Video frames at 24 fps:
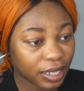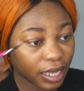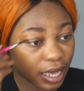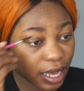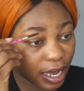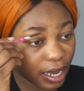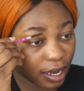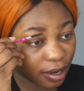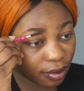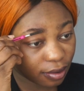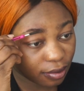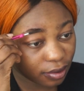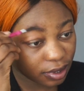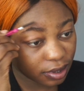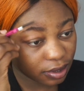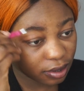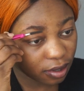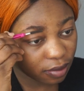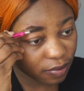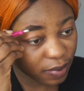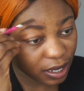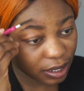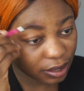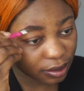that, I always
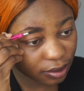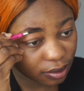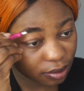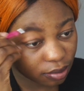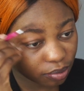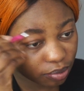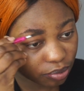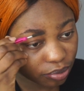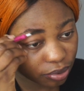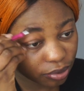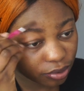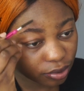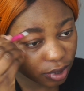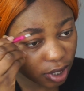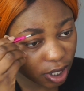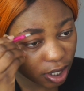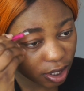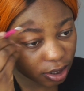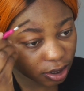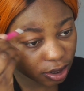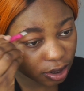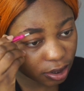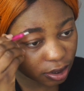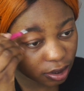go back to
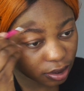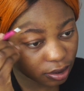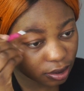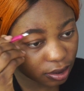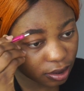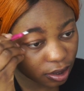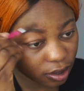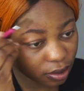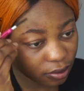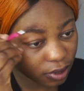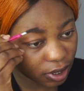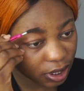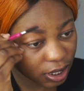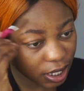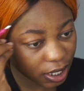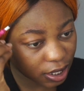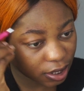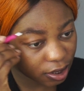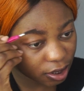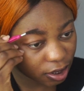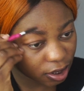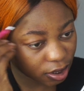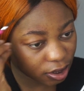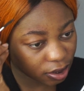brush to see what I
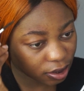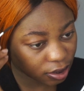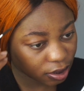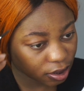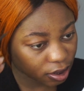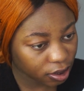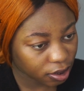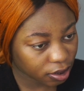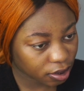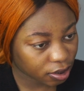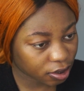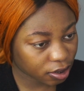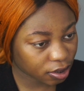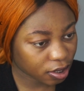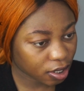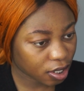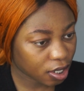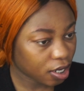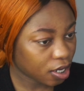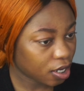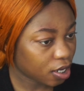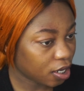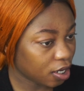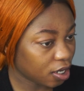just did.
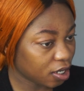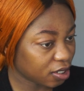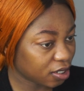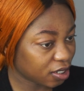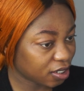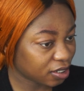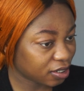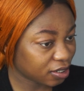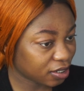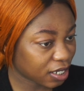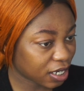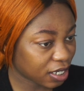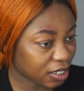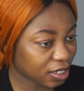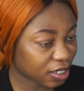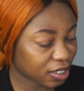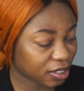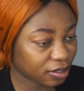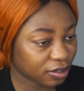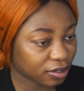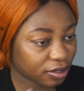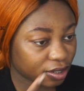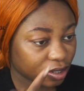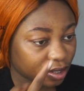And as you guys
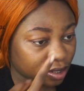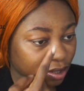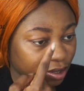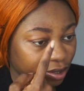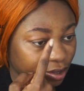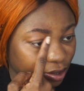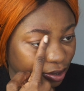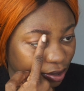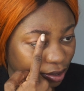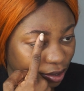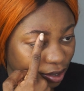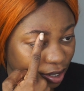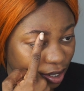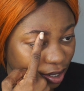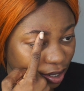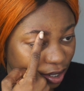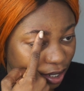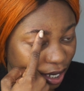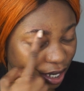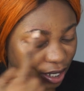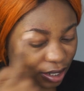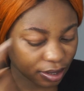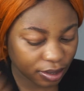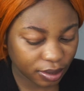can notice, this
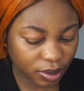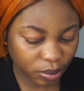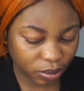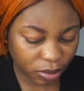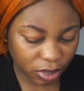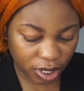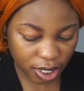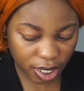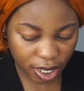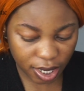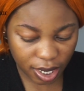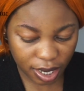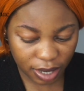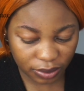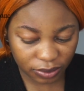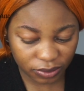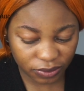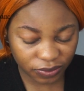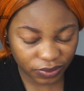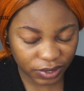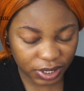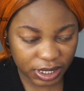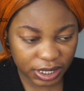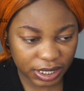side is smaller. I will
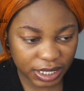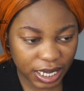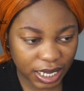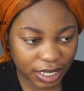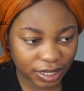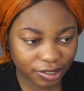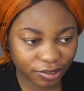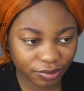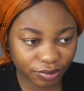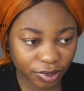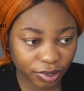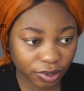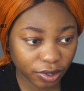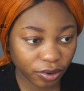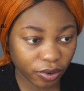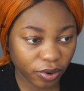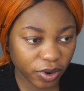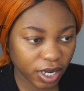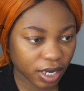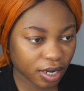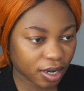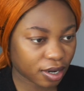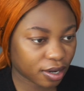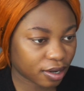fix that real
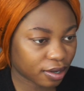quick.